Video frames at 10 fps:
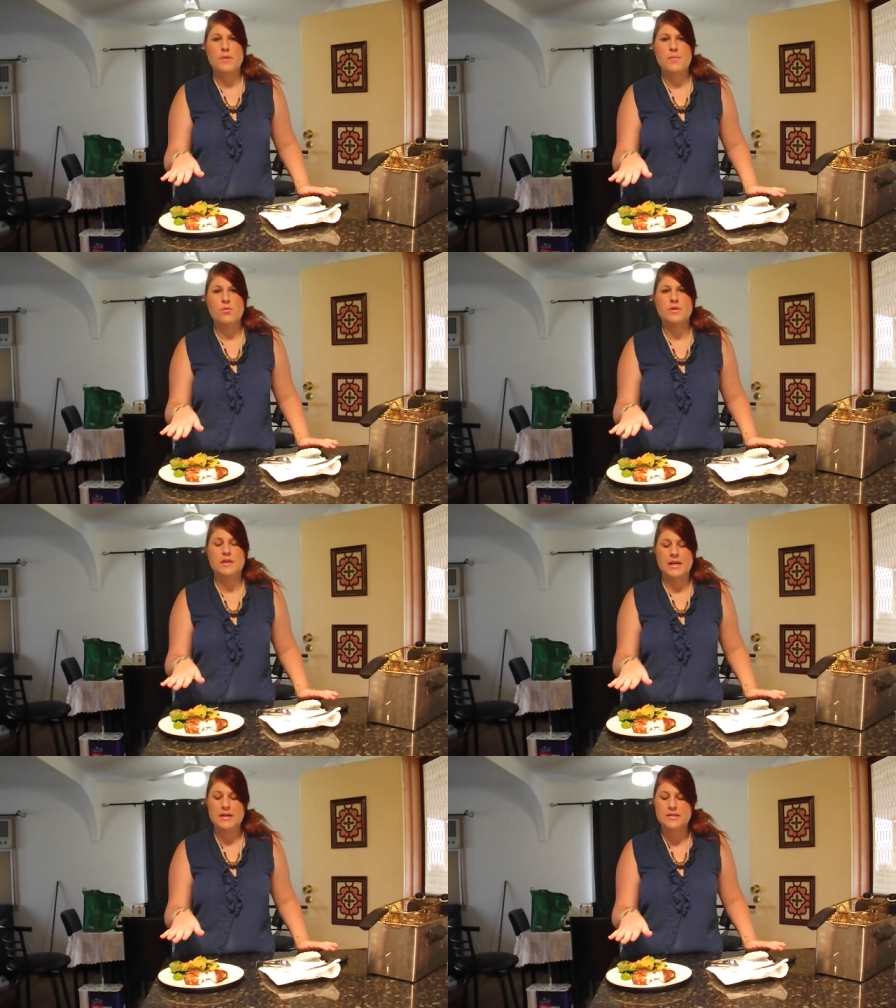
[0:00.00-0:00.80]
people with
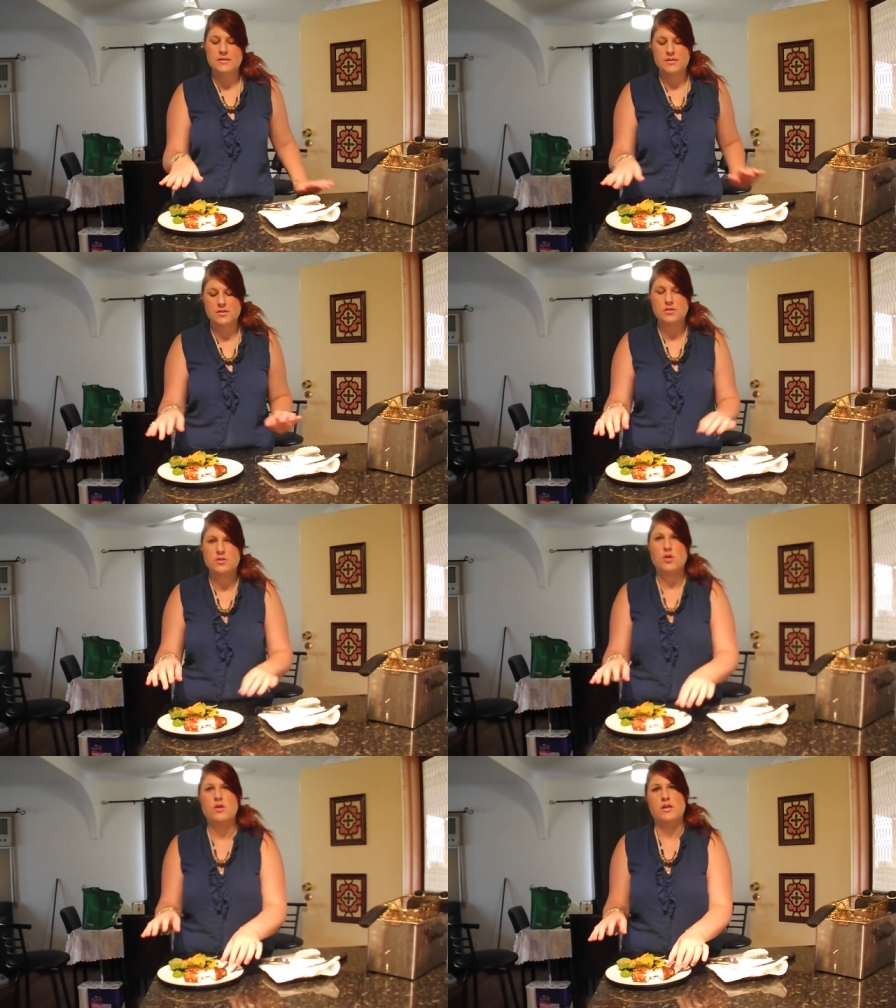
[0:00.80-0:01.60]
kids, you
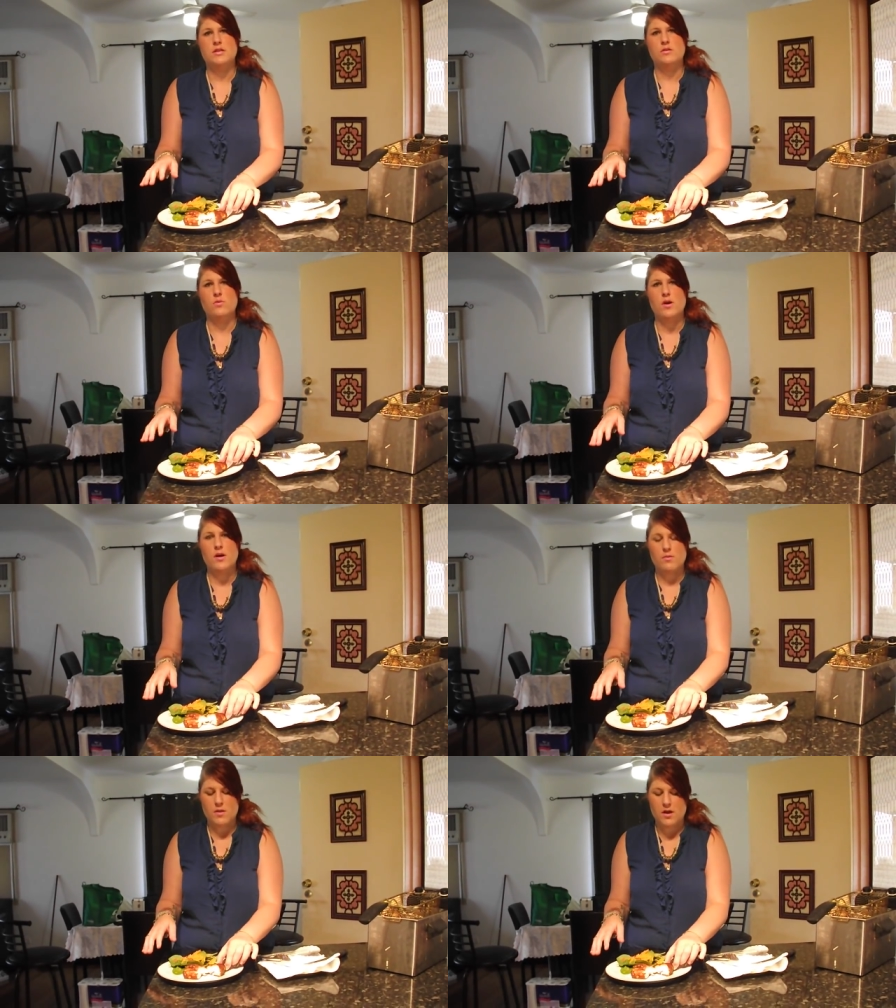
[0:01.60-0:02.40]
don't need to
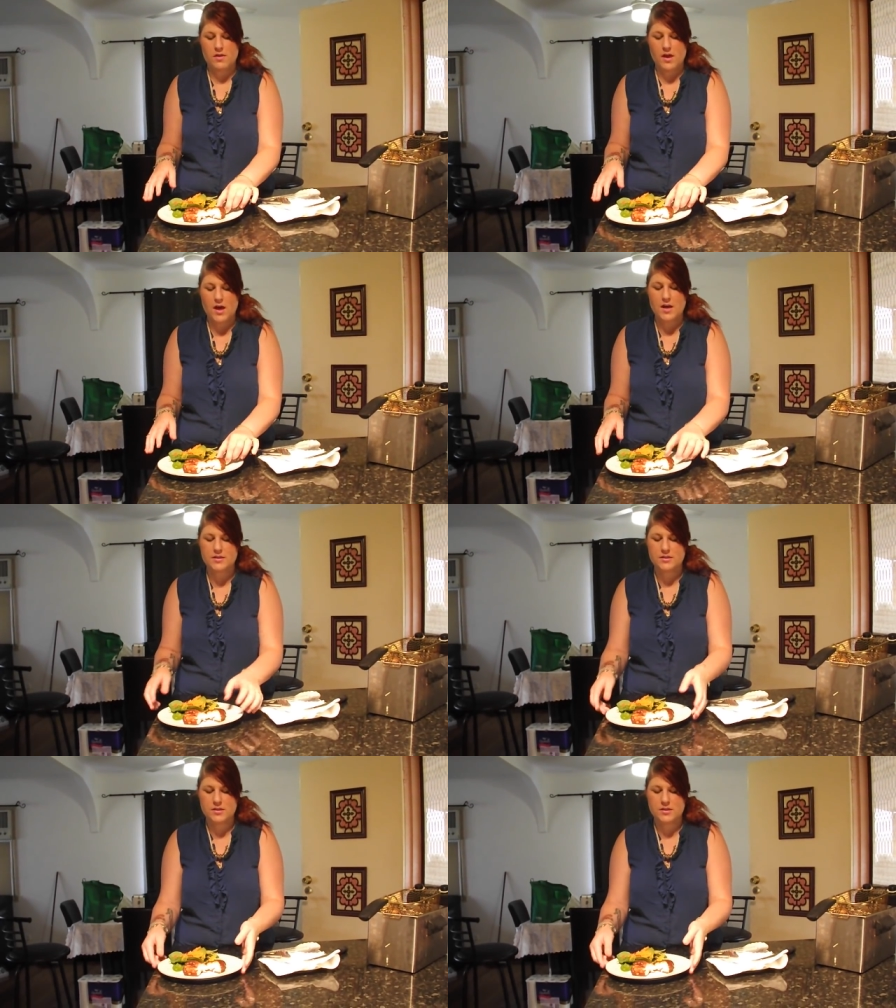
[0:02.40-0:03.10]
worry about that.